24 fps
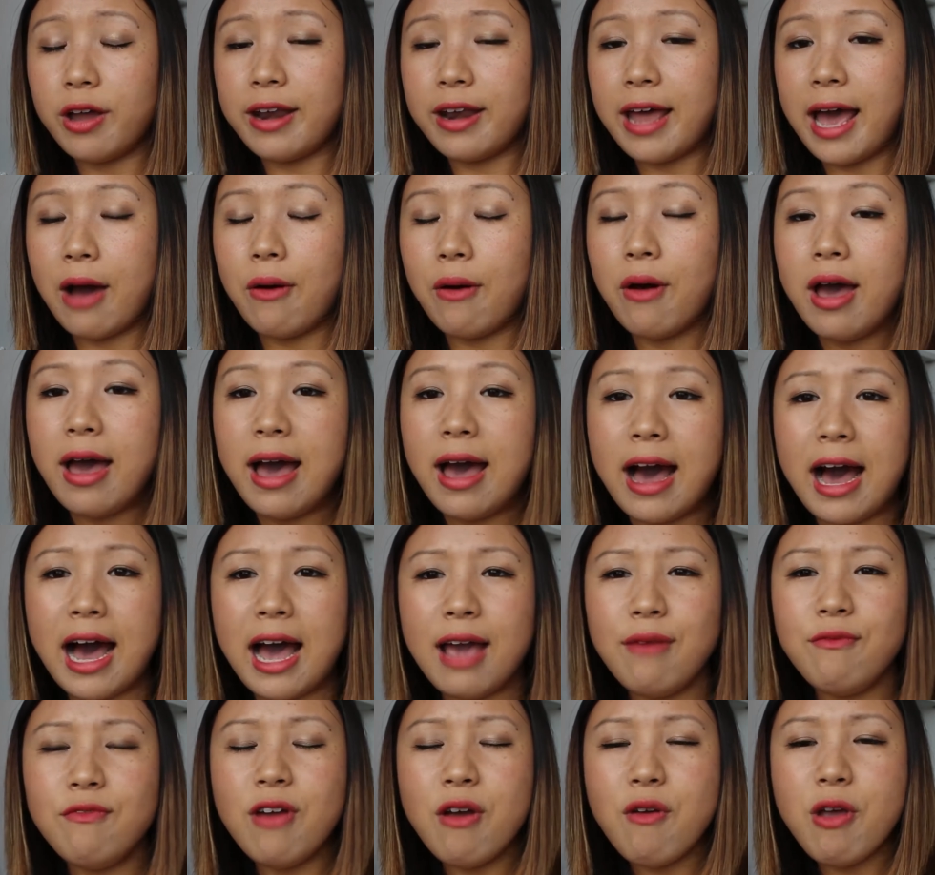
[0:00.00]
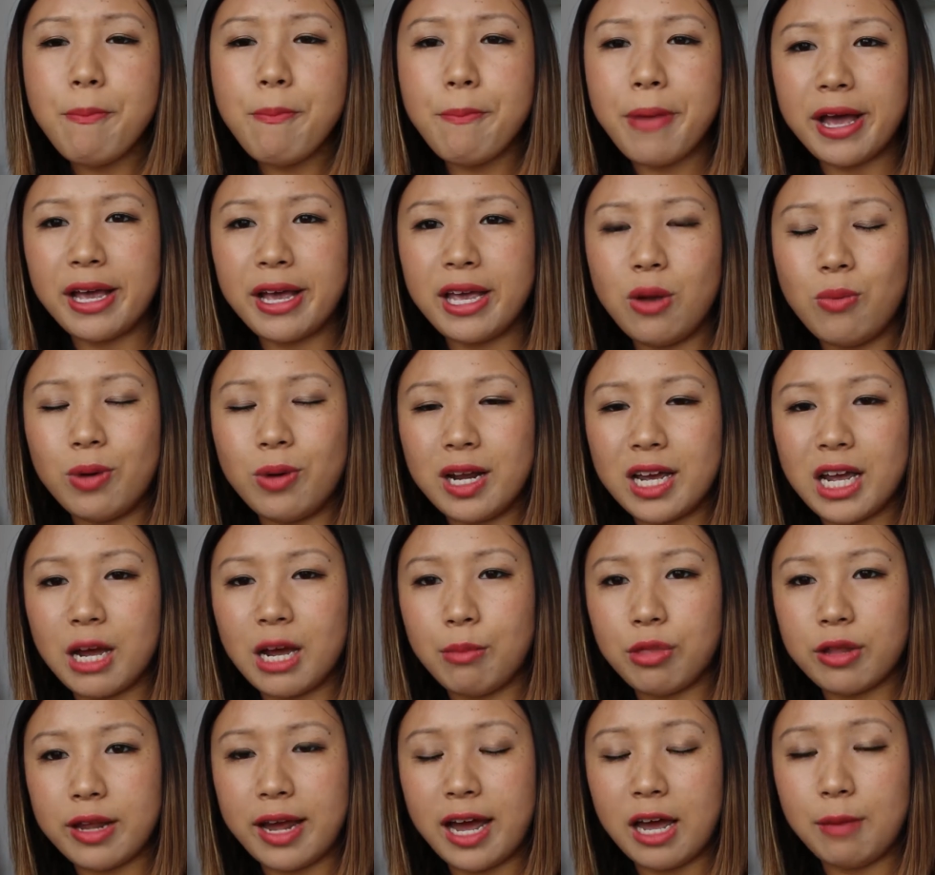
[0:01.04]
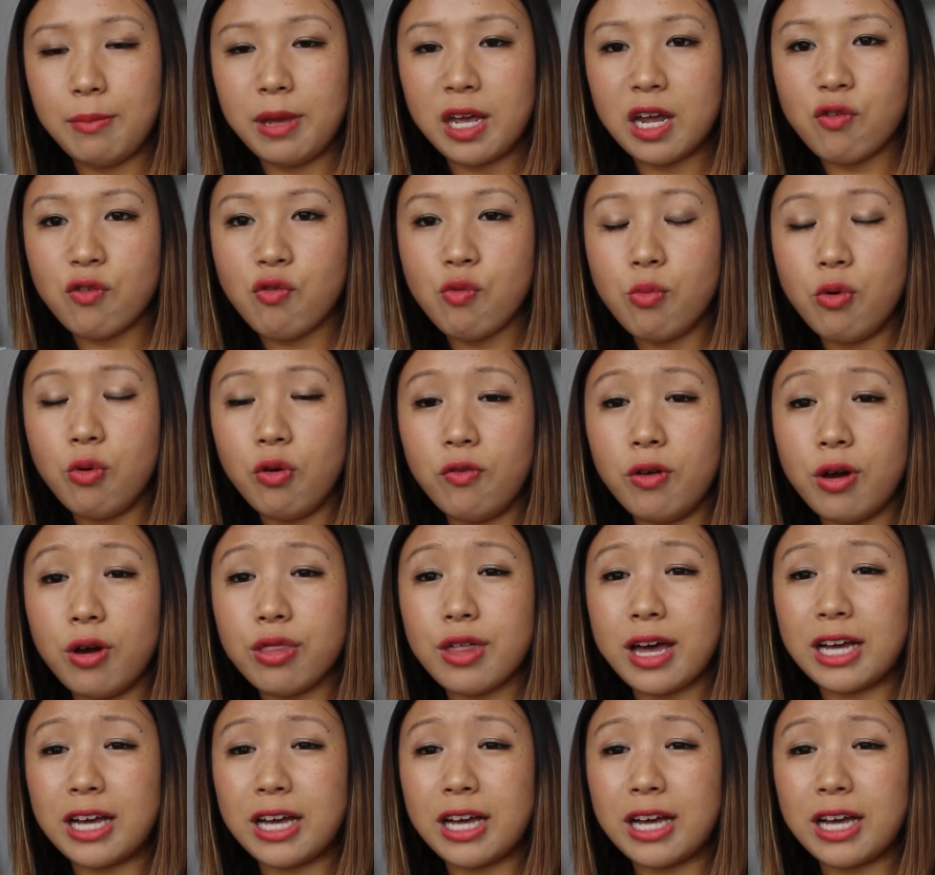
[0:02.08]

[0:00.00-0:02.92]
Now I'm very picky when it comes to eye makeup removers.